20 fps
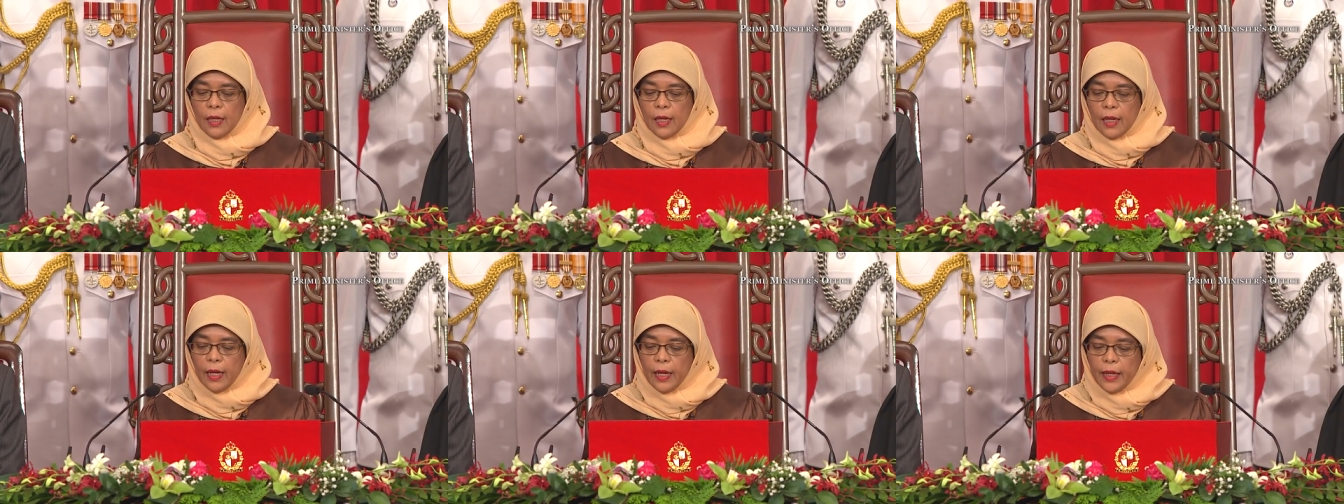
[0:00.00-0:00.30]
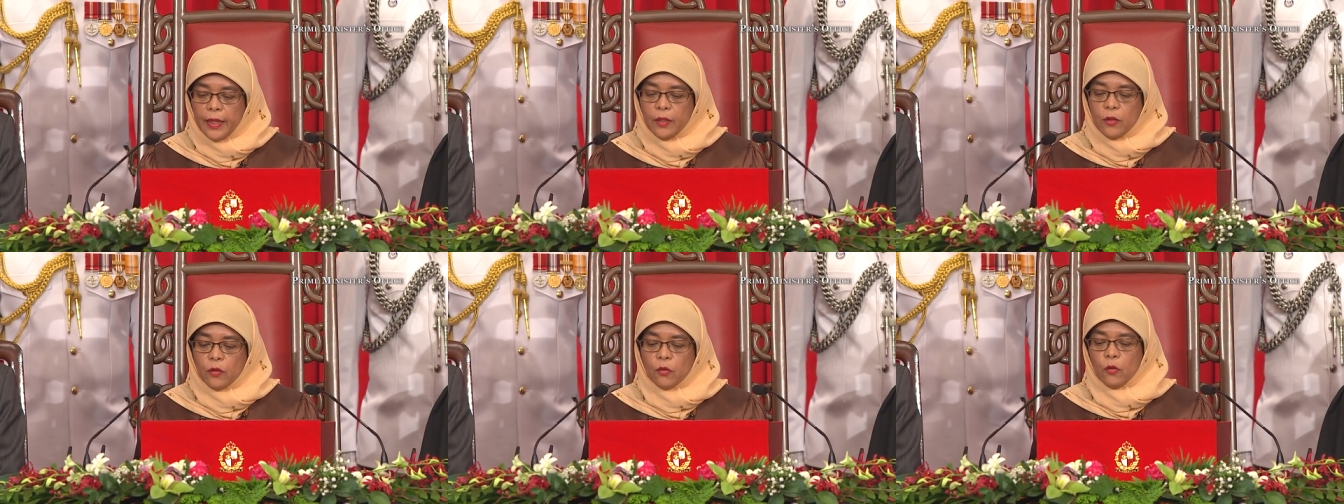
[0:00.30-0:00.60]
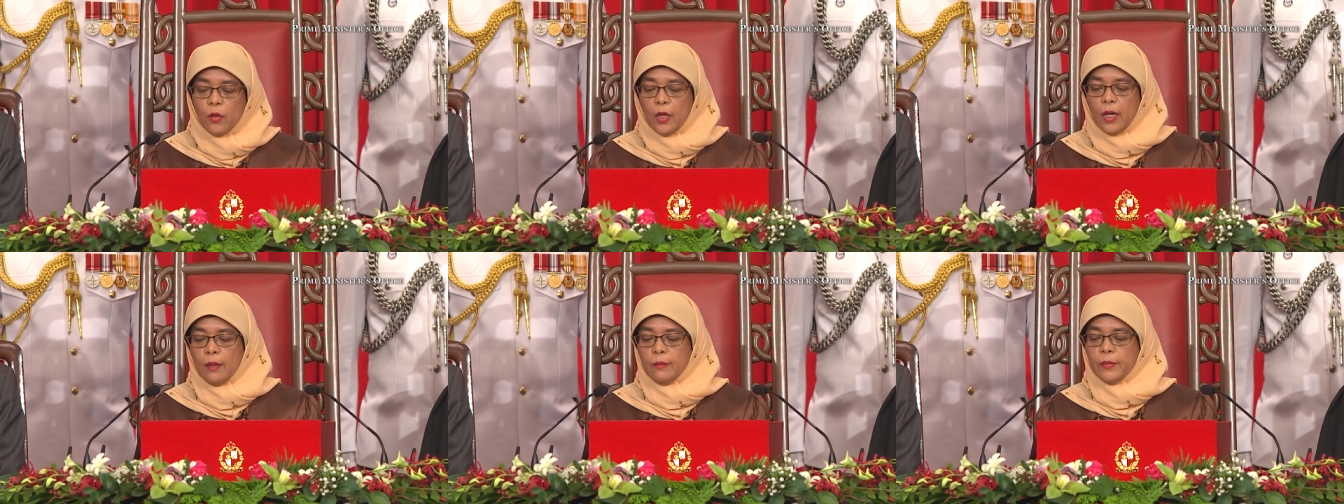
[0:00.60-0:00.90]
I
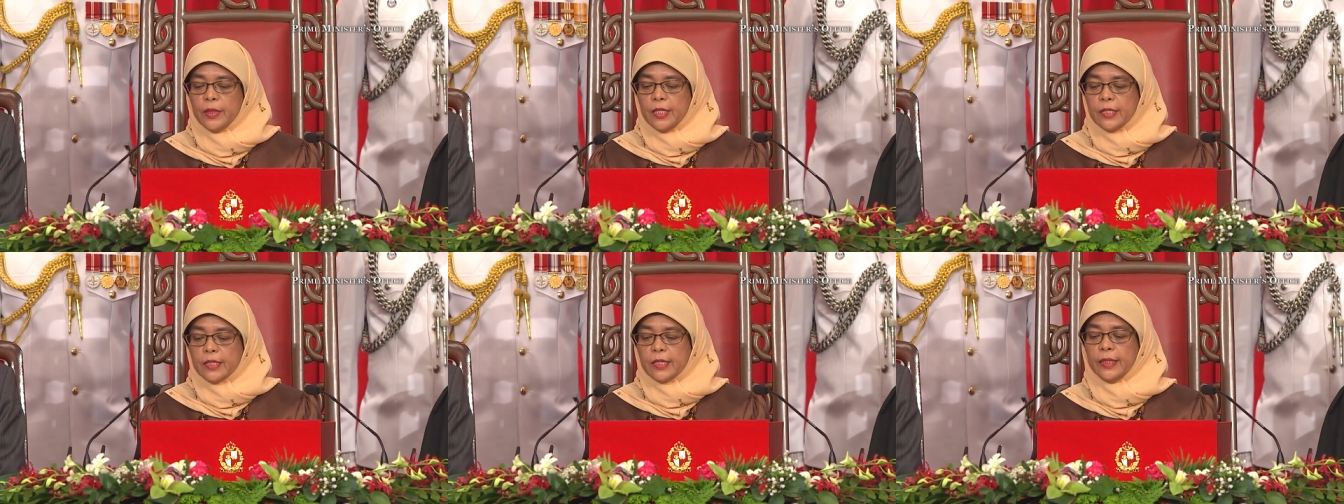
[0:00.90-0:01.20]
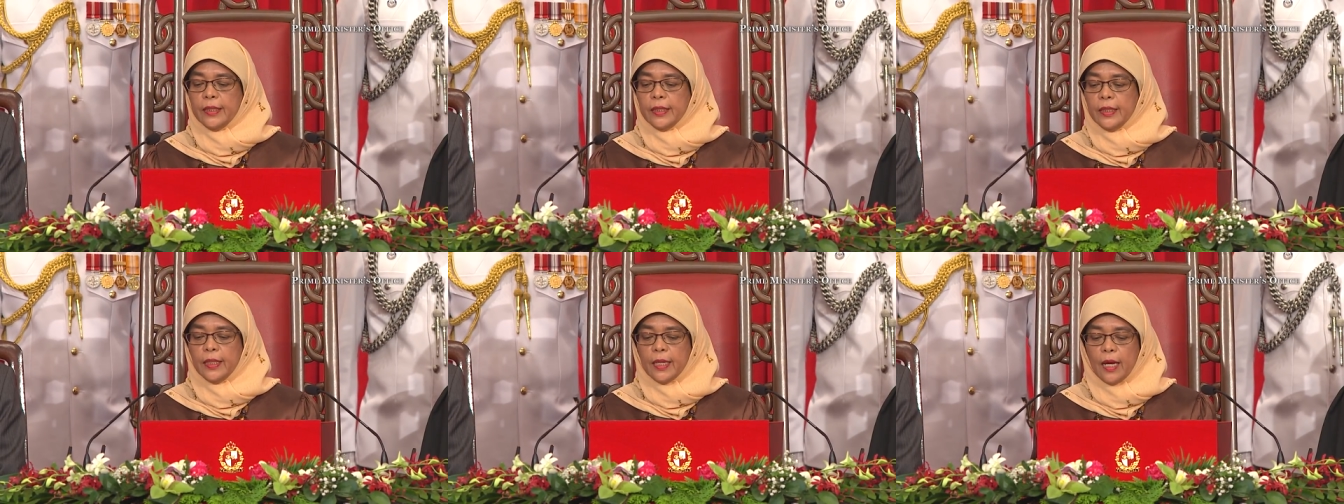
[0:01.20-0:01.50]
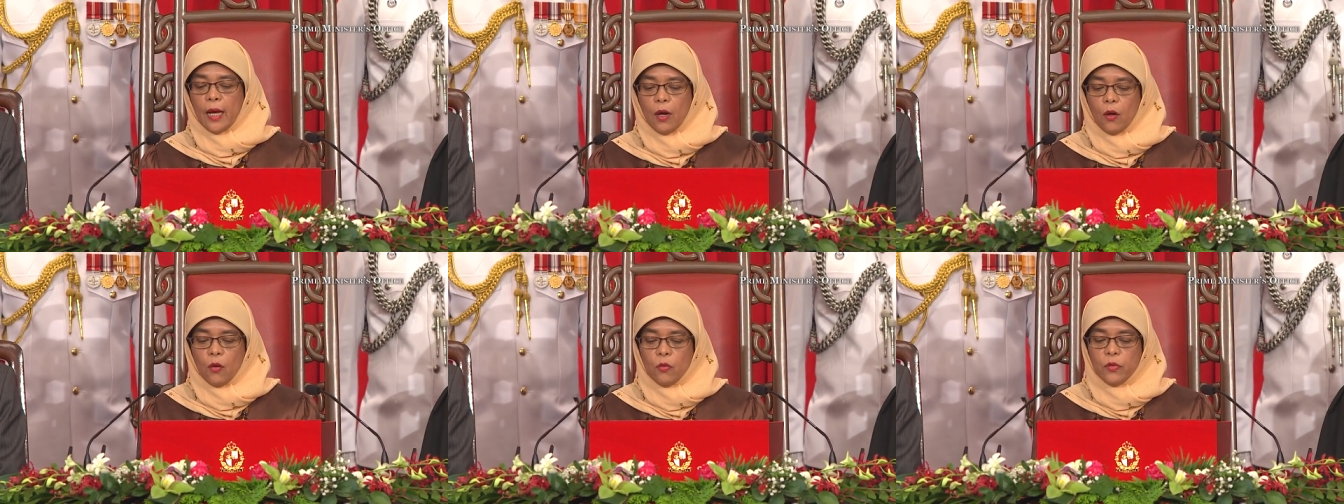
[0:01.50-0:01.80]
grew up in Sligi
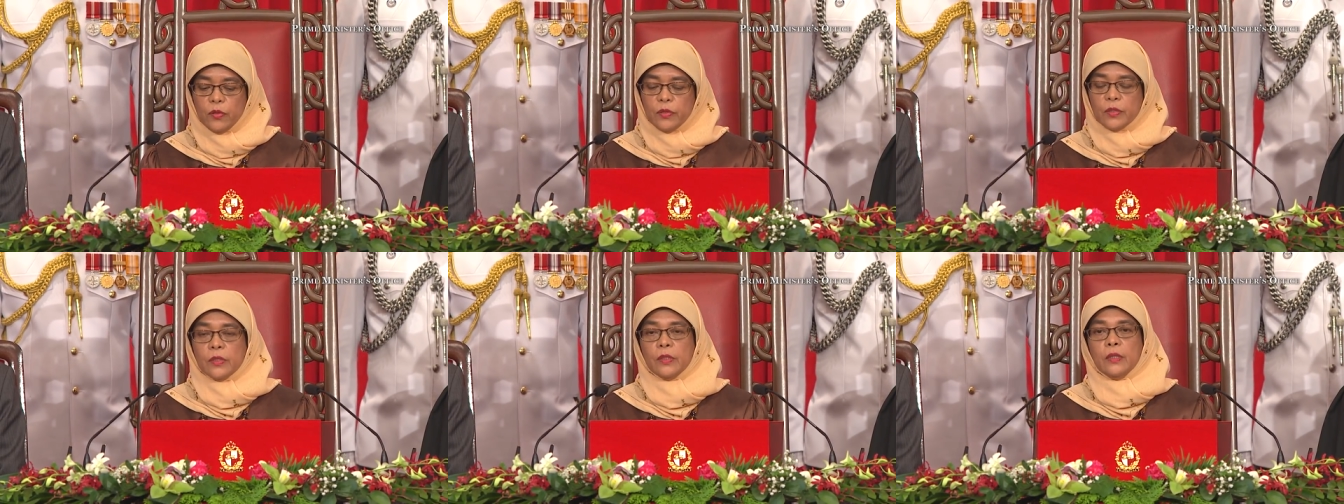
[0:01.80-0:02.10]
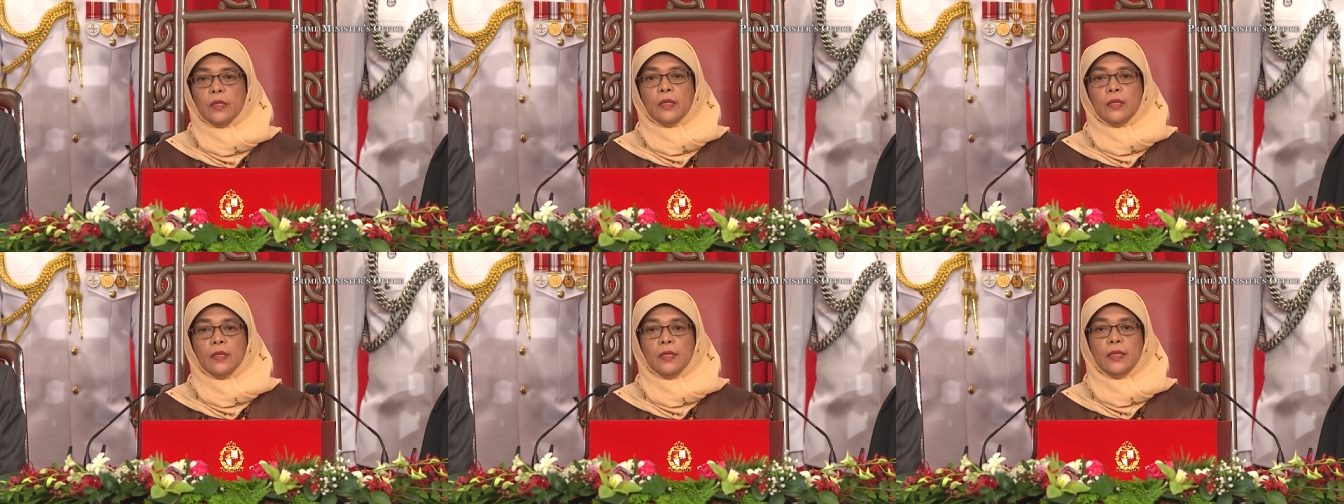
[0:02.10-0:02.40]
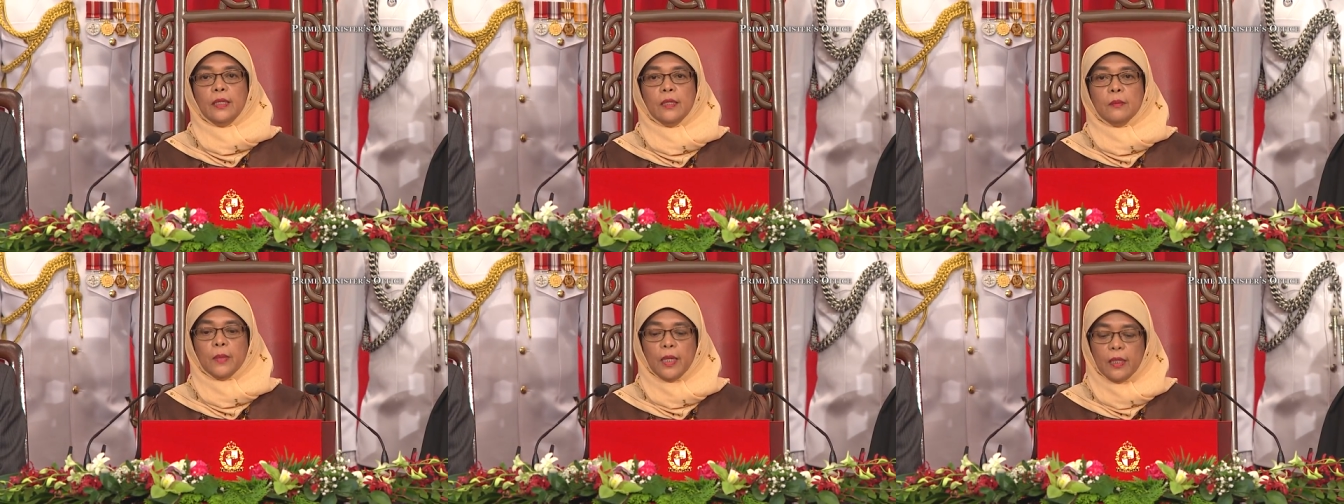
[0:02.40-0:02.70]
House
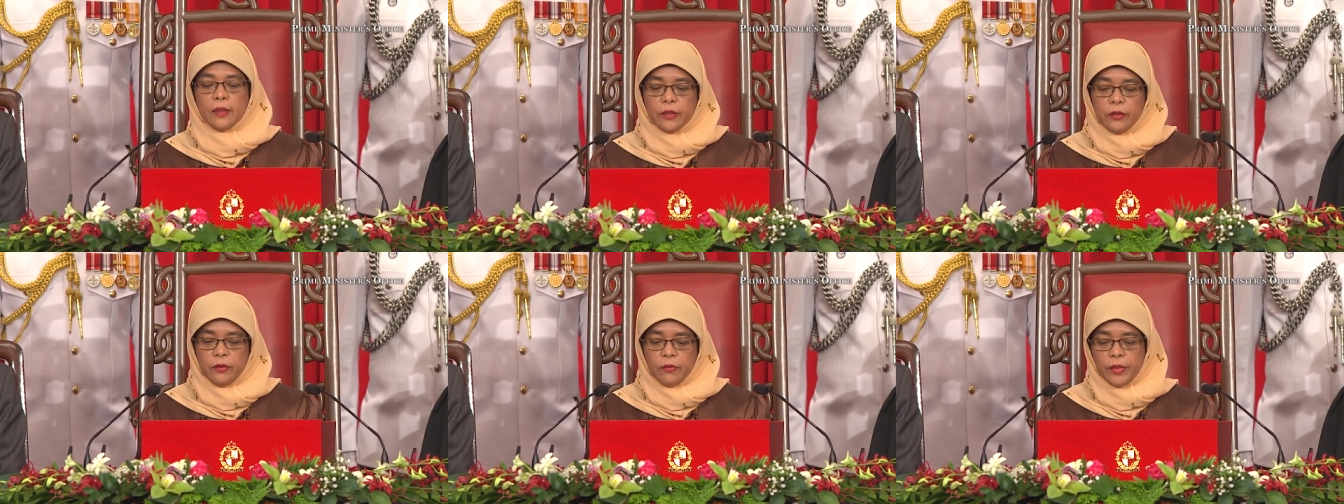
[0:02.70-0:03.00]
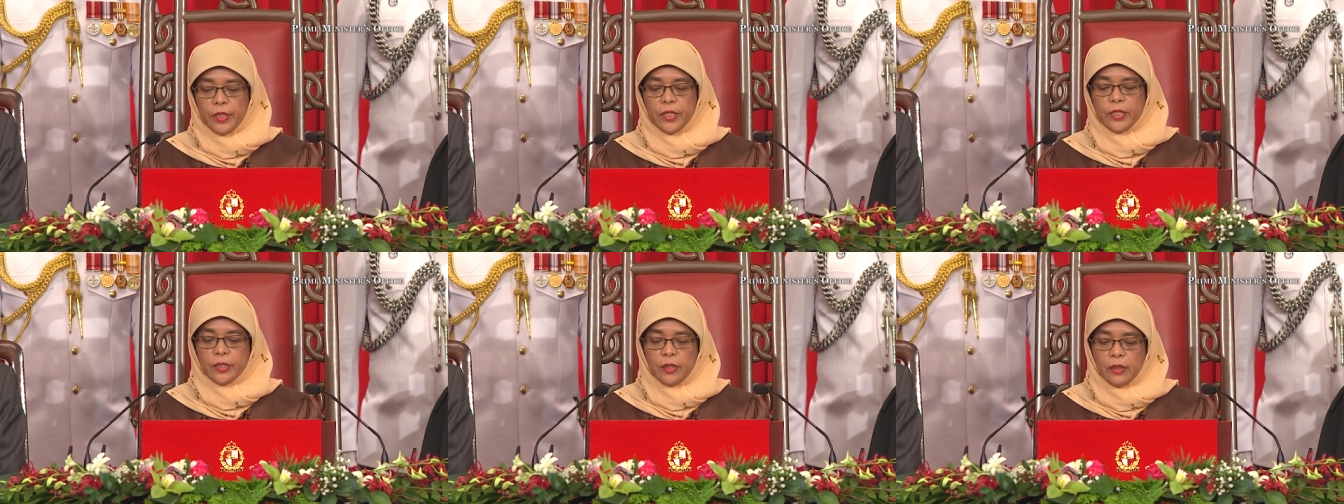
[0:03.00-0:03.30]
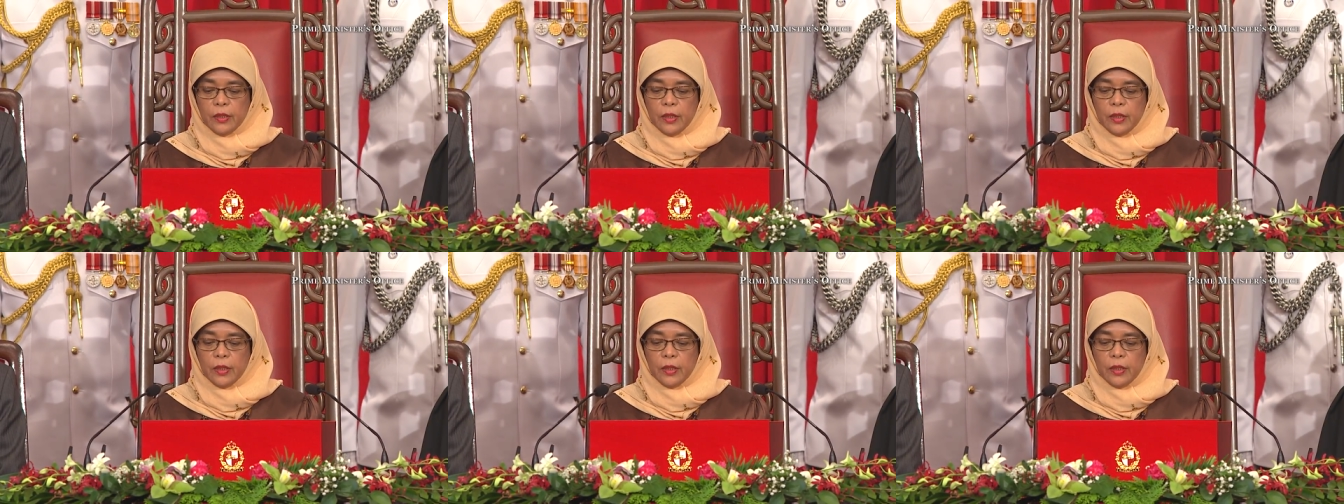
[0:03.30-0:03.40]
in a multiracial